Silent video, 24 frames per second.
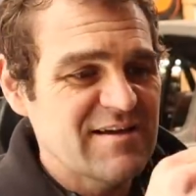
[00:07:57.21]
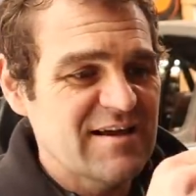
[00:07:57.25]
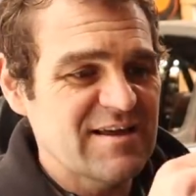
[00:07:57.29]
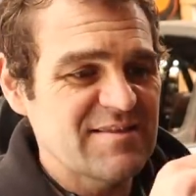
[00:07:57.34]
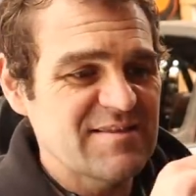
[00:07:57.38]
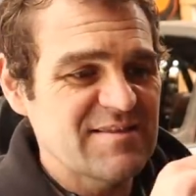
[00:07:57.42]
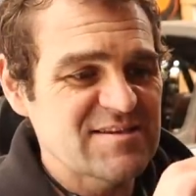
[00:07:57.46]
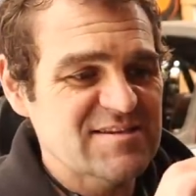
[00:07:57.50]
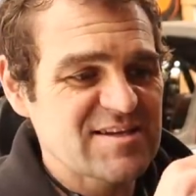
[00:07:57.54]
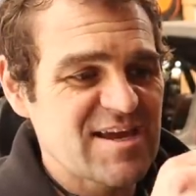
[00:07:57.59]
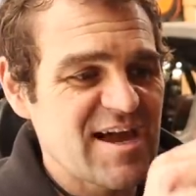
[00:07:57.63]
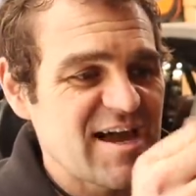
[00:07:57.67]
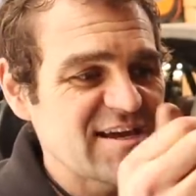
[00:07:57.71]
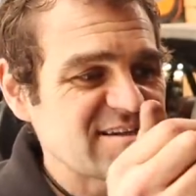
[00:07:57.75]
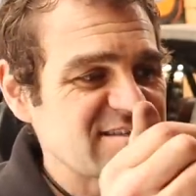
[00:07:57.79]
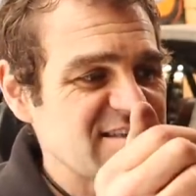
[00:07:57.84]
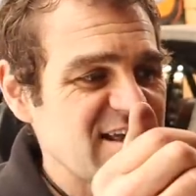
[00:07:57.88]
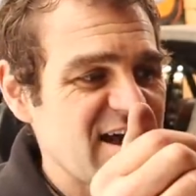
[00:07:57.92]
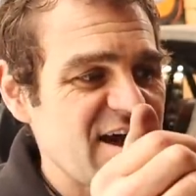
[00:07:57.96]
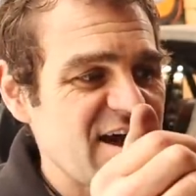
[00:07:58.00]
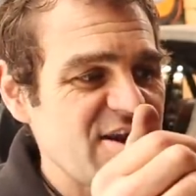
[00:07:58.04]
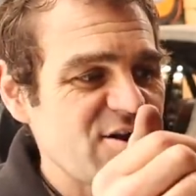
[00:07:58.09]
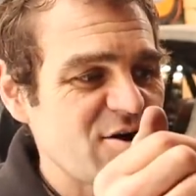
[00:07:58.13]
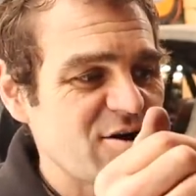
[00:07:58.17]
In this case,
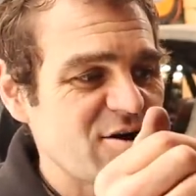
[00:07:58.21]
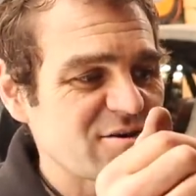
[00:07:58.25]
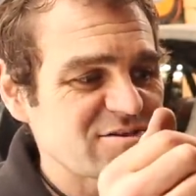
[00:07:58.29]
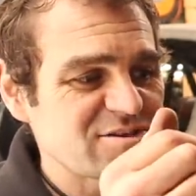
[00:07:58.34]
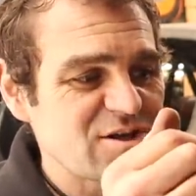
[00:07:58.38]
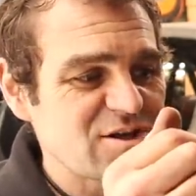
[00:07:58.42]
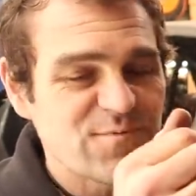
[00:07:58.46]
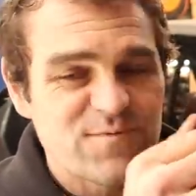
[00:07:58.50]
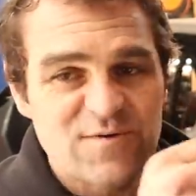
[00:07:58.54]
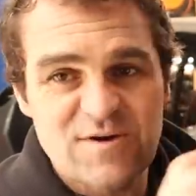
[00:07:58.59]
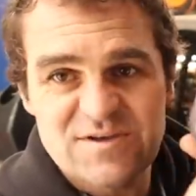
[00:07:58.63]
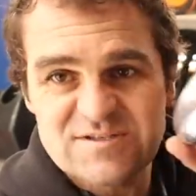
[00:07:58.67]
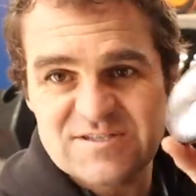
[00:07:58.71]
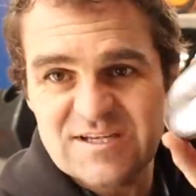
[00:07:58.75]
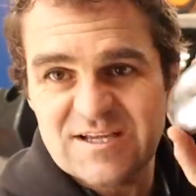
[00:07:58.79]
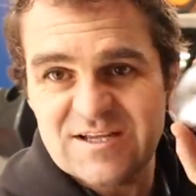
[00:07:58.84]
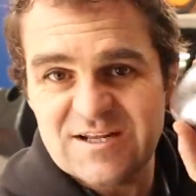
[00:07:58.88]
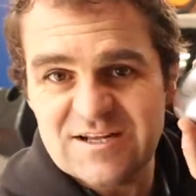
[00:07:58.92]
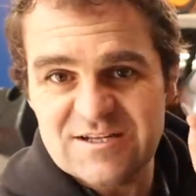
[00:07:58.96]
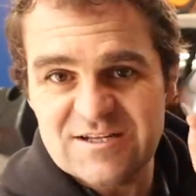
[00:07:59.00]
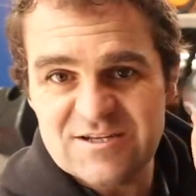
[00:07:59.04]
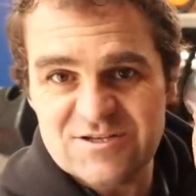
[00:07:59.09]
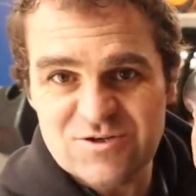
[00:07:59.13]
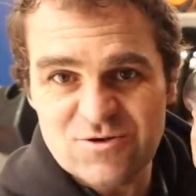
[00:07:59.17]
they are not. So first thing
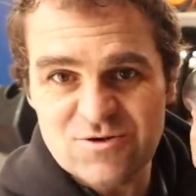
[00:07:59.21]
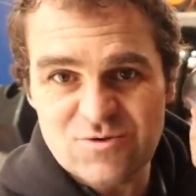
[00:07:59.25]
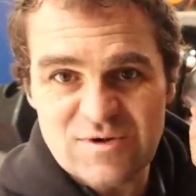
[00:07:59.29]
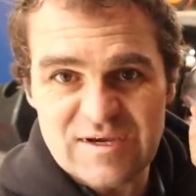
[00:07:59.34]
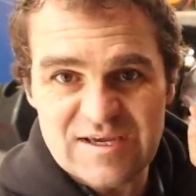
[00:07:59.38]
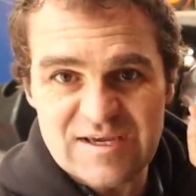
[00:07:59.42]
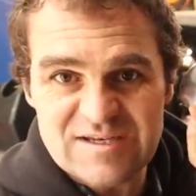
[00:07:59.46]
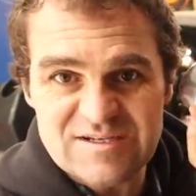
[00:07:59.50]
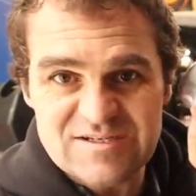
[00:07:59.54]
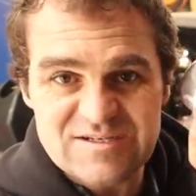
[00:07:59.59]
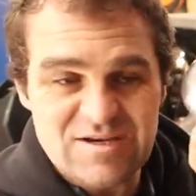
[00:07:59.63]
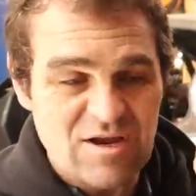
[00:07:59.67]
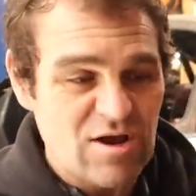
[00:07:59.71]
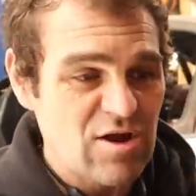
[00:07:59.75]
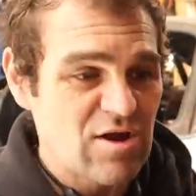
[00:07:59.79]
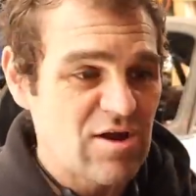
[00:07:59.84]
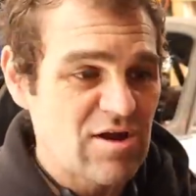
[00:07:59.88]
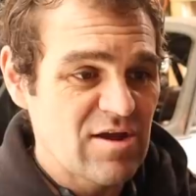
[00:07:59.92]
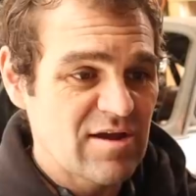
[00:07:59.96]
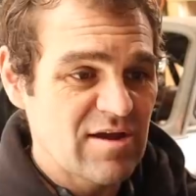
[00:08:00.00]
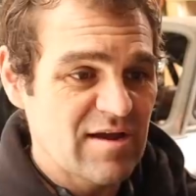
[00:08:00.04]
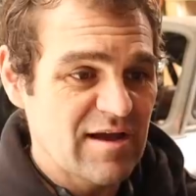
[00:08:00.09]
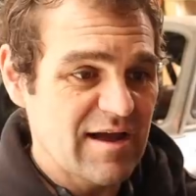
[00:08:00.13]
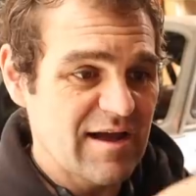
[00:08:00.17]
I need to do is
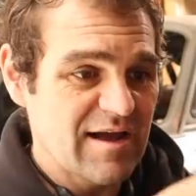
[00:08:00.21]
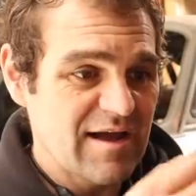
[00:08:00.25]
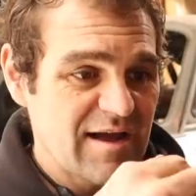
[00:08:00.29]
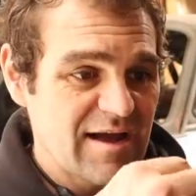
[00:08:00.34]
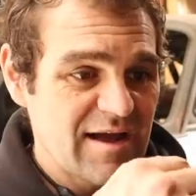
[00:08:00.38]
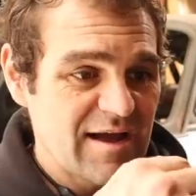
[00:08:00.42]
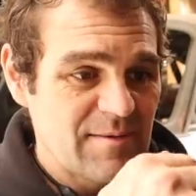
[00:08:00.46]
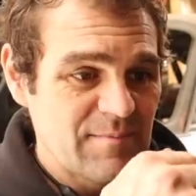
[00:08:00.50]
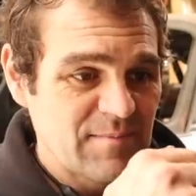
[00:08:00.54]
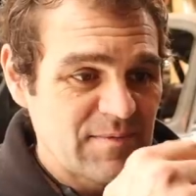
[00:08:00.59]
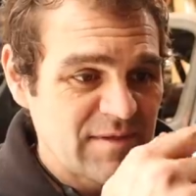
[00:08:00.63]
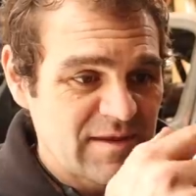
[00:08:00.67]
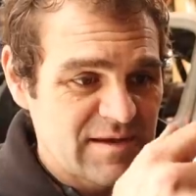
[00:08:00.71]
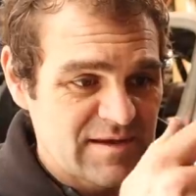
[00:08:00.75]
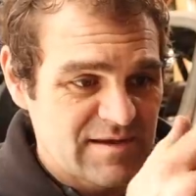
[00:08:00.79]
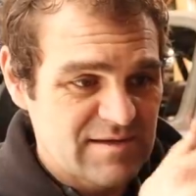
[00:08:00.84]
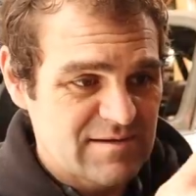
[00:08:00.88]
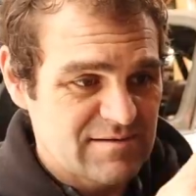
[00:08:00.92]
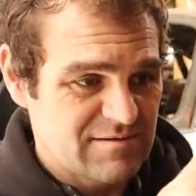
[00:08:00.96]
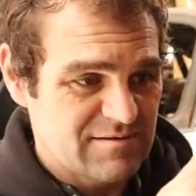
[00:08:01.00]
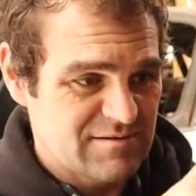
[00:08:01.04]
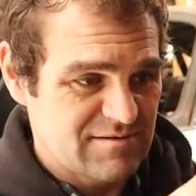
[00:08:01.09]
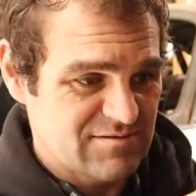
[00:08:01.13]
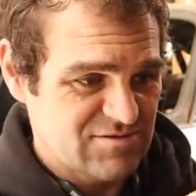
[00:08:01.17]

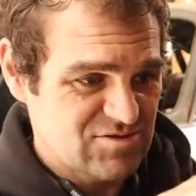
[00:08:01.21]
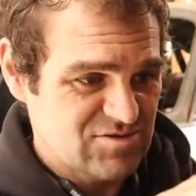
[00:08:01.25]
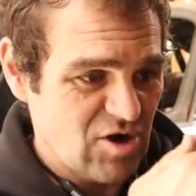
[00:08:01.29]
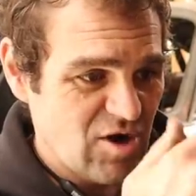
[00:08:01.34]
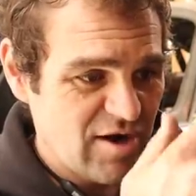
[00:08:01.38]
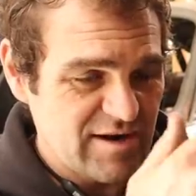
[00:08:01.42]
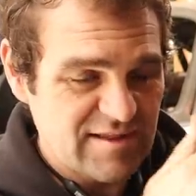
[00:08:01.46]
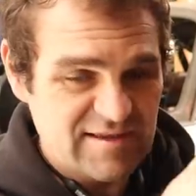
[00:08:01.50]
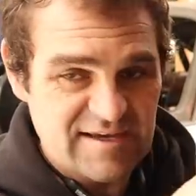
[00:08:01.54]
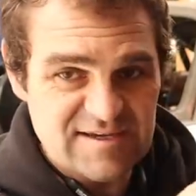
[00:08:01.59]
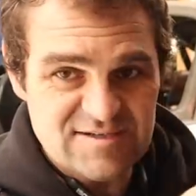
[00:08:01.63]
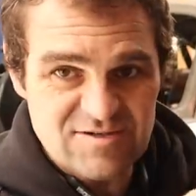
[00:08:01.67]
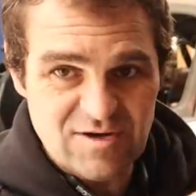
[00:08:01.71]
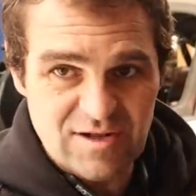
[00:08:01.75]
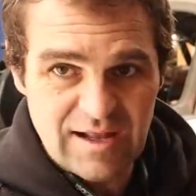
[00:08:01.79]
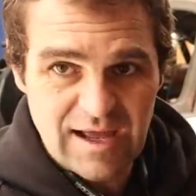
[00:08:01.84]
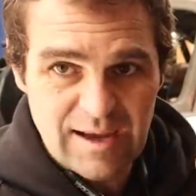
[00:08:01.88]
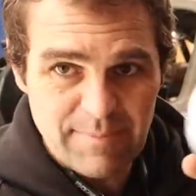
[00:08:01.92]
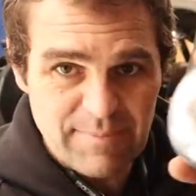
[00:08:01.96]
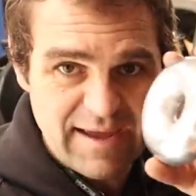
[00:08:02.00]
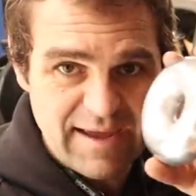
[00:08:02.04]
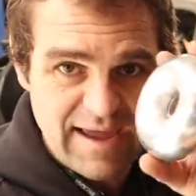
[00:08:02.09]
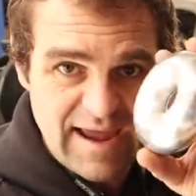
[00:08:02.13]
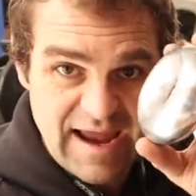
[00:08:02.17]
tidy these all
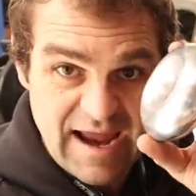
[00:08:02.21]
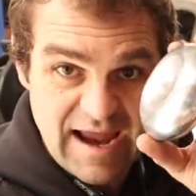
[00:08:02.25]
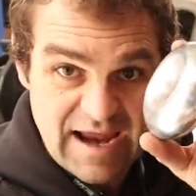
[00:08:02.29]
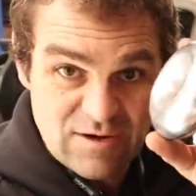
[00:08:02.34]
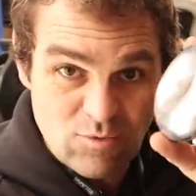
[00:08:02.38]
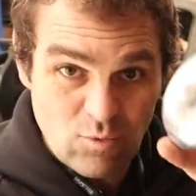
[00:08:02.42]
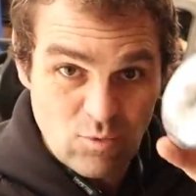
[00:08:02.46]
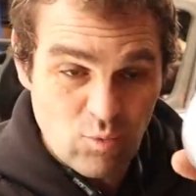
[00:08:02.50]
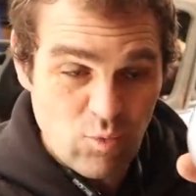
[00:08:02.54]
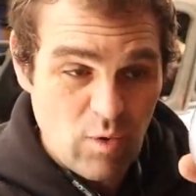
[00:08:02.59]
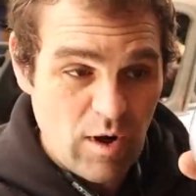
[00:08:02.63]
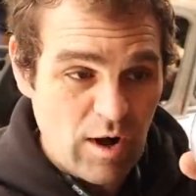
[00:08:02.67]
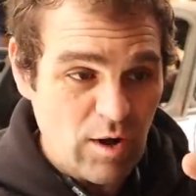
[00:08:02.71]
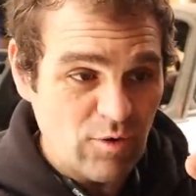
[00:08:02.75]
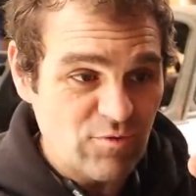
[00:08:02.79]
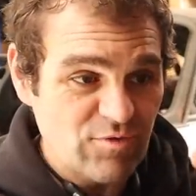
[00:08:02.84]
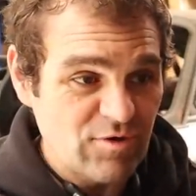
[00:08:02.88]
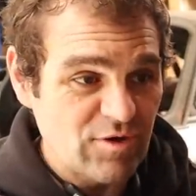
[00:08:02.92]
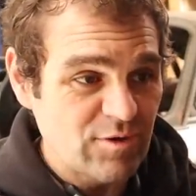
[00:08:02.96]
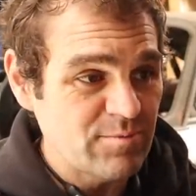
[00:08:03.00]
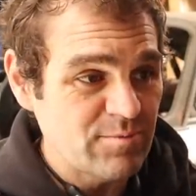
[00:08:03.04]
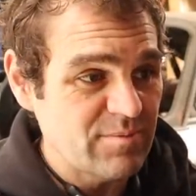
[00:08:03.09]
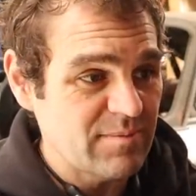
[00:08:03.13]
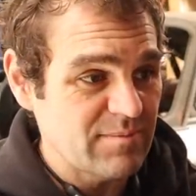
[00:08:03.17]
up and weld
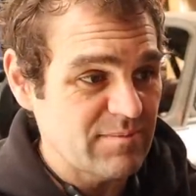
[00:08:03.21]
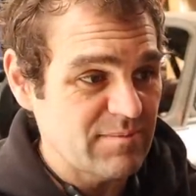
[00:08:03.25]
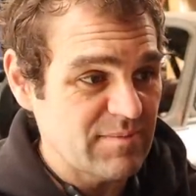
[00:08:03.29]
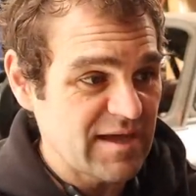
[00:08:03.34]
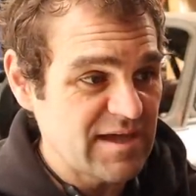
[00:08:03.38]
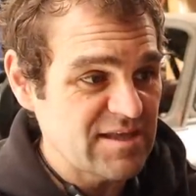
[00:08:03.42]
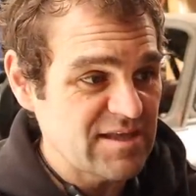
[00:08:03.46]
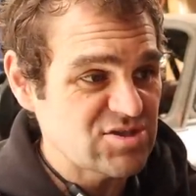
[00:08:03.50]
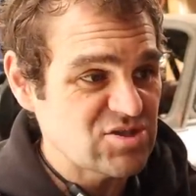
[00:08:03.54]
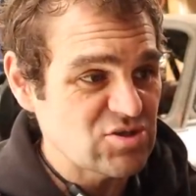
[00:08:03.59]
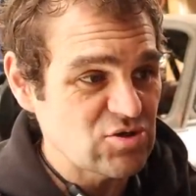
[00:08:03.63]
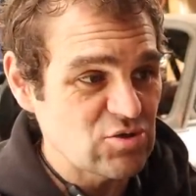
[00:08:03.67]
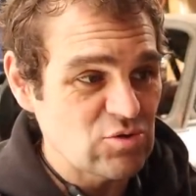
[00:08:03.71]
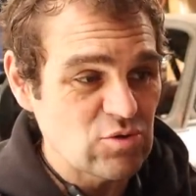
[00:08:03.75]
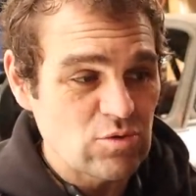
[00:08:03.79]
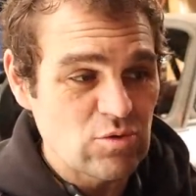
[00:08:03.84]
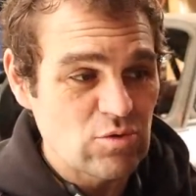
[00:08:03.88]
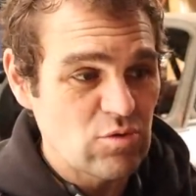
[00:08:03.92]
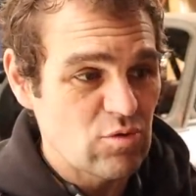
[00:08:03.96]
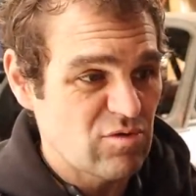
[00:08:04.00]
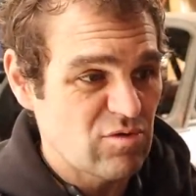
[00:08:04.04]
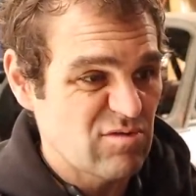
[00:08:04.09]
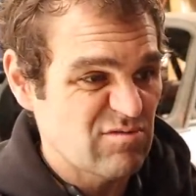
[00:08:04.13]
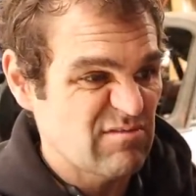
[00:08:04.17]
them
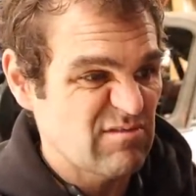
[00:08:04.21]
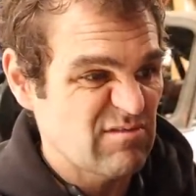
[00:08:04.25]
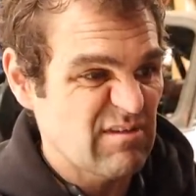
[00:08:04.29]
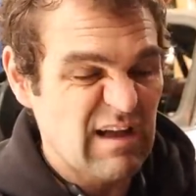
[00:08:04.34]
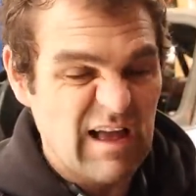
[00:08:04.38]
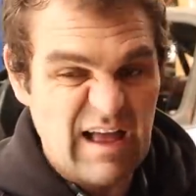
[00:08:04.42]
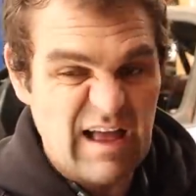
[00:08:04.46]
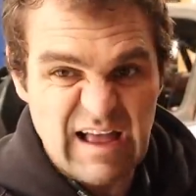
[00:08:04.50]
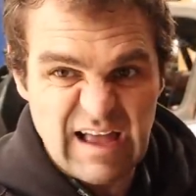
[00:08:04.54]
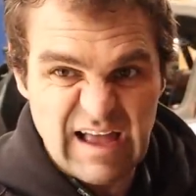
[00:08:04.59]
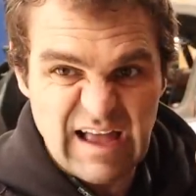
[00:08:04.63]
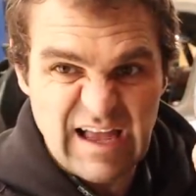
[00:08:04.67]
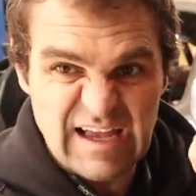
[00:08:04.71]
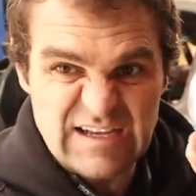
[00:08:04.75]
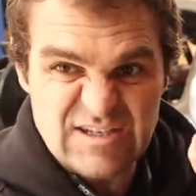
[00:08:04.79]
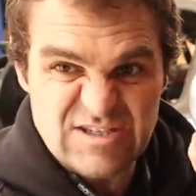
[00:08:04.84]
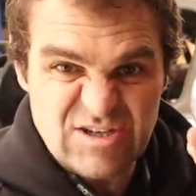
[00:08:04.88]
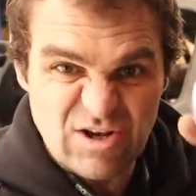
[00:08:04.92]
into a